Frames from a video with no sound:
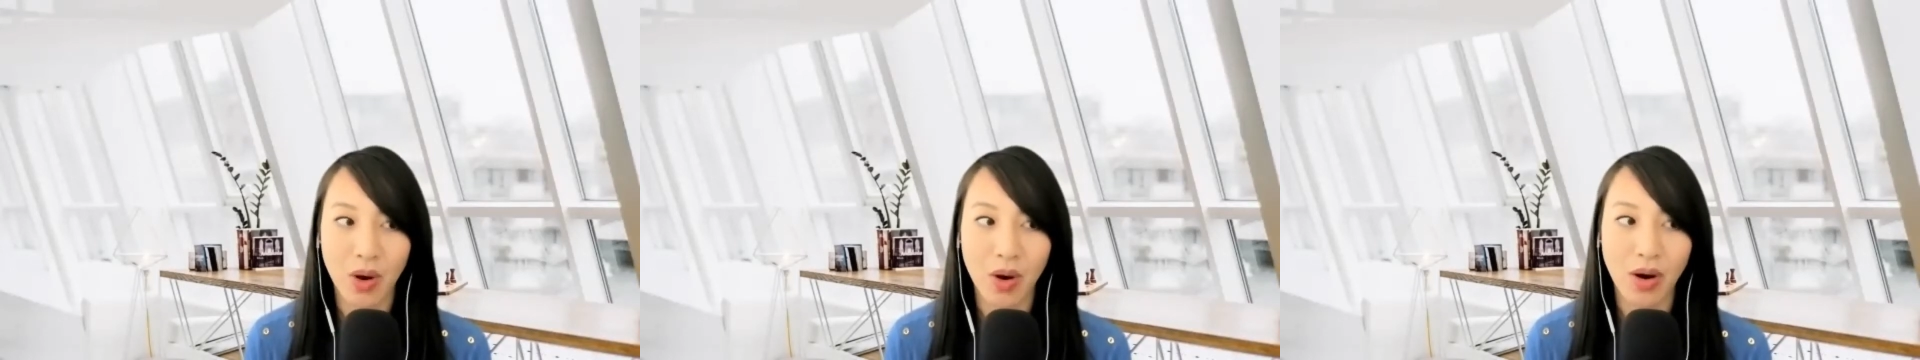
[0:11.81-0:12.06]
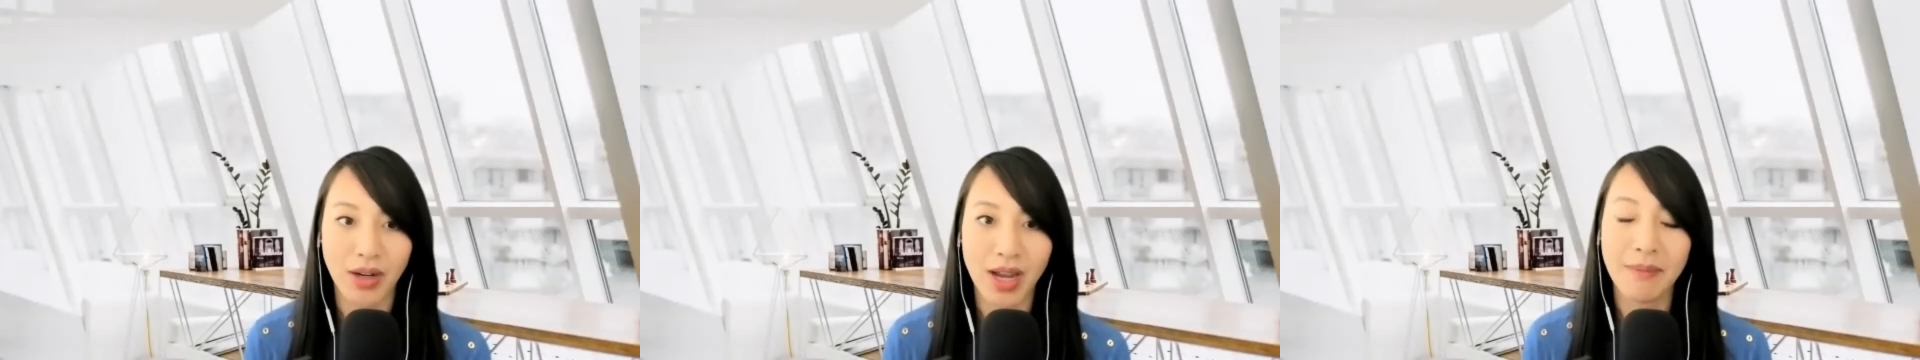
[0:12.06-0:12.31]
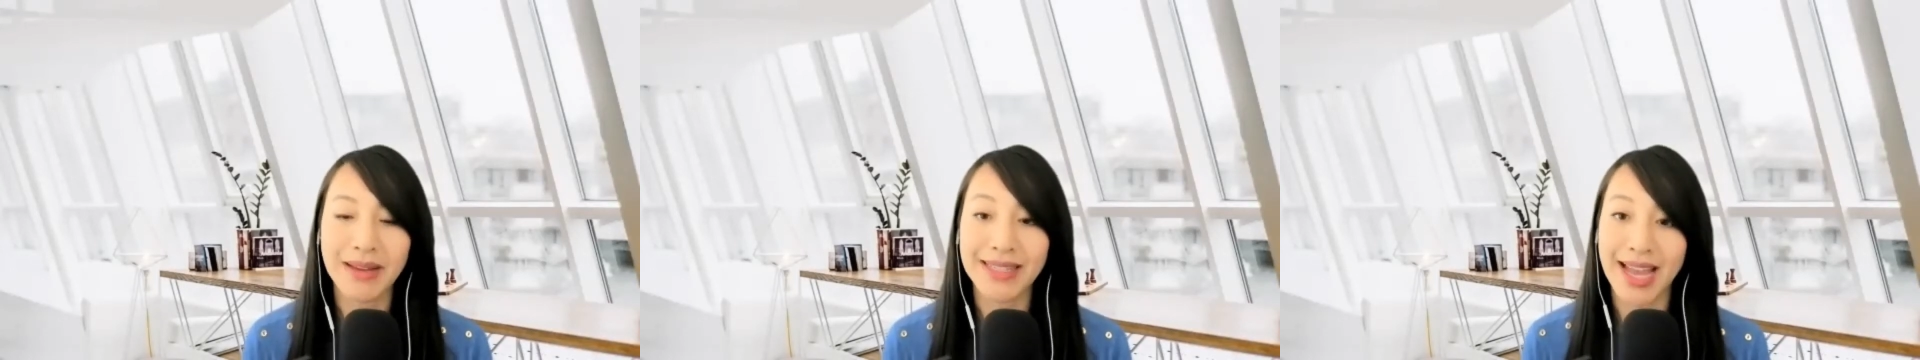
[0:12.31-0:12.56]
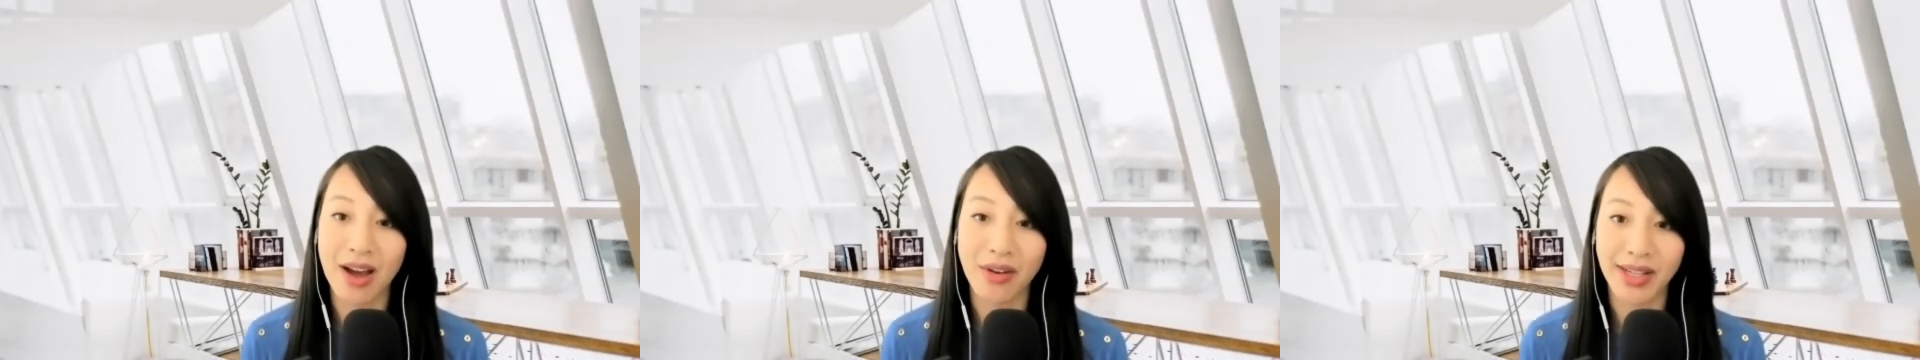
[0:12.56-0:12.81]
are coming
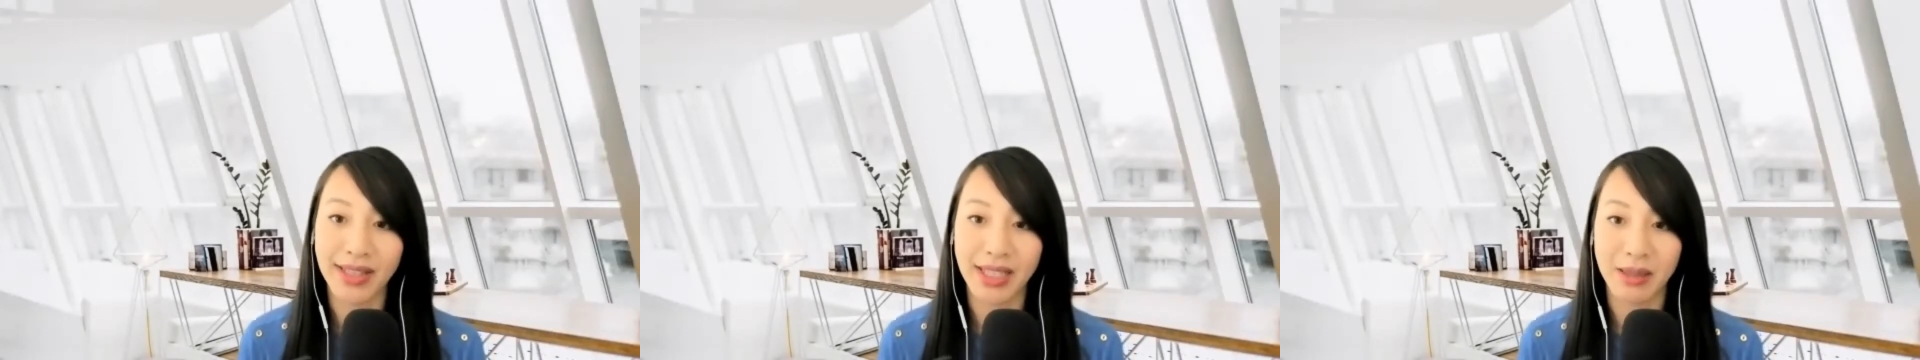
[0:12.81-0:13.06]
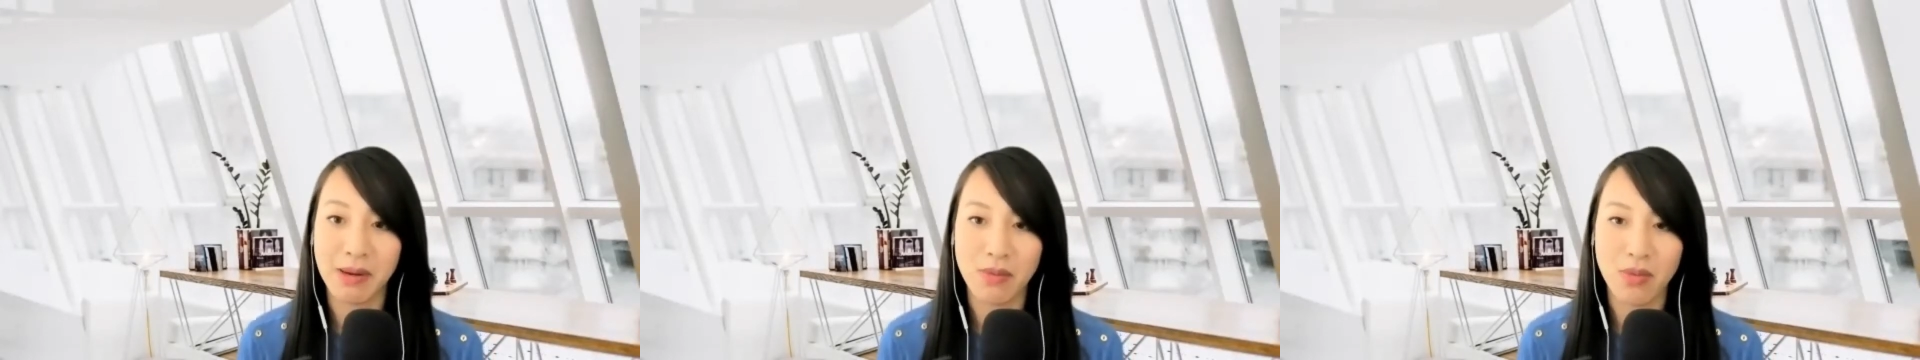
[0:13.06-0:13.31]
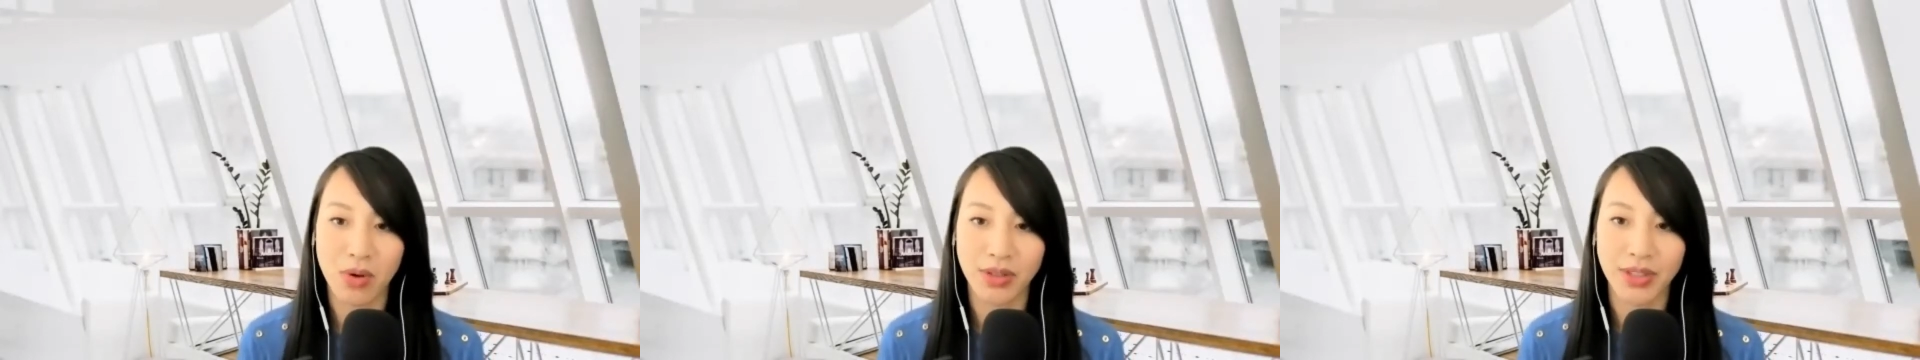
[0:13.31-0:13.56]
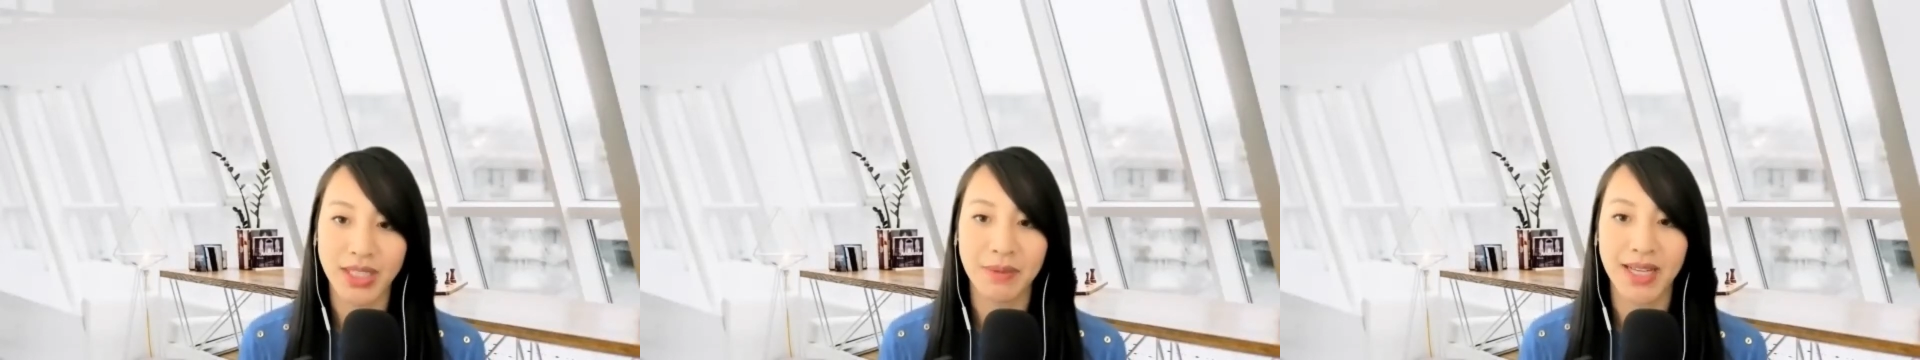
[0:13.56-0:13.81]
down a little bit more
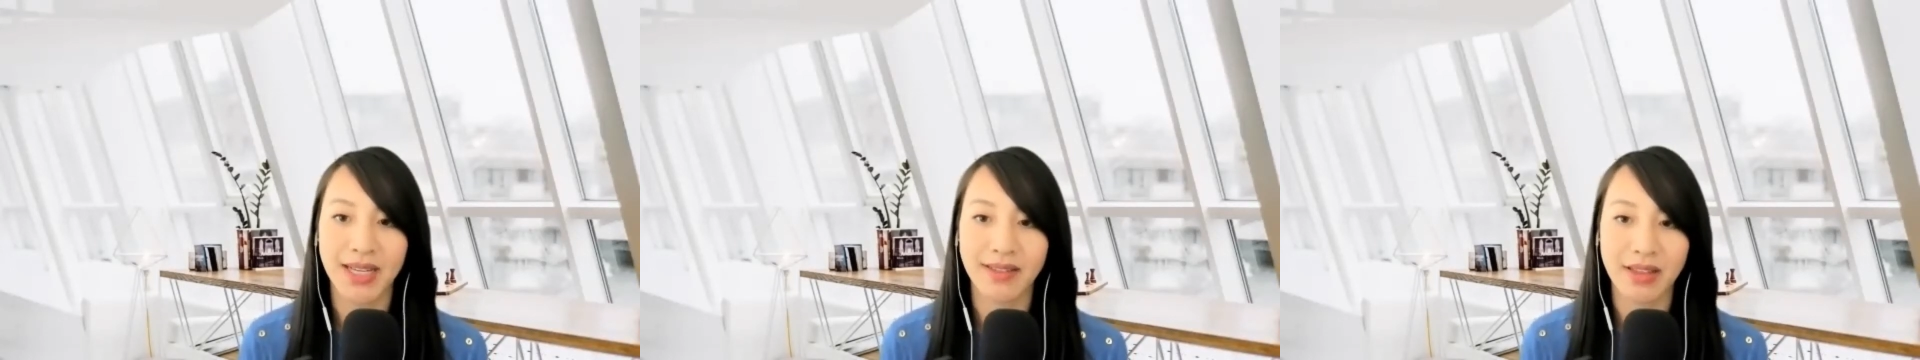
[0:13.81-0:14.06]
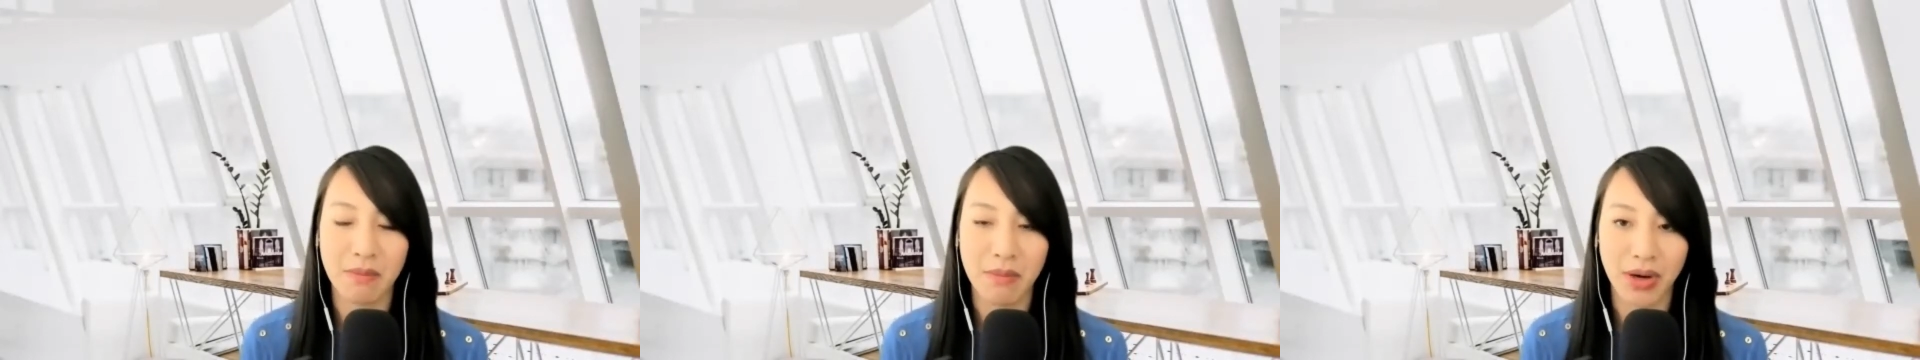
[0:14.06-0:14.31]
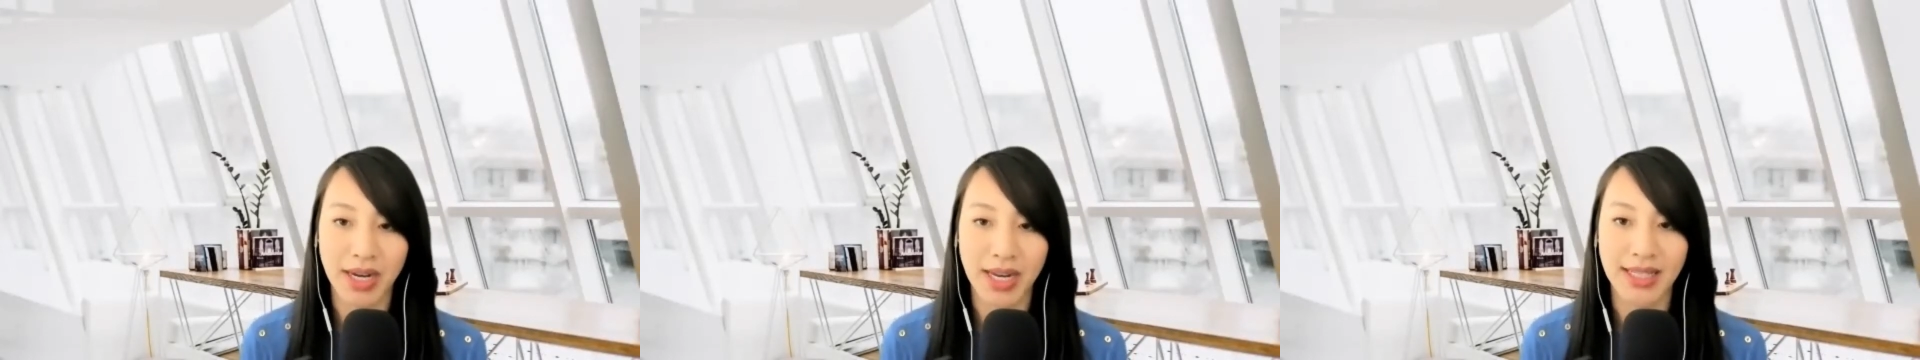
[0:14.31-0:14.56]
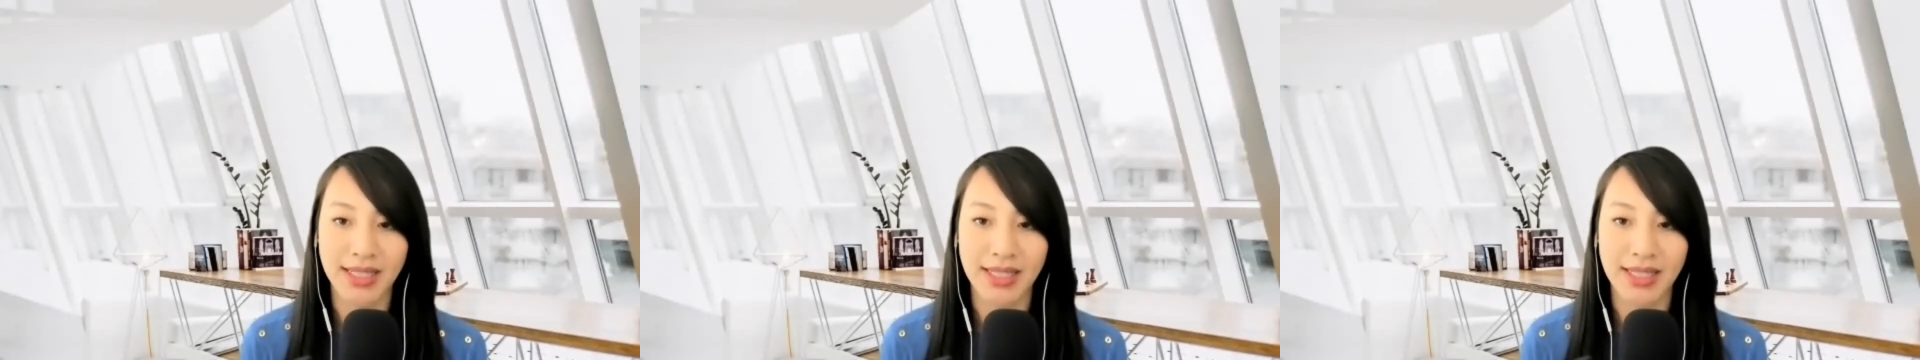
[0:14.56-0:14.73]
just because of the markets,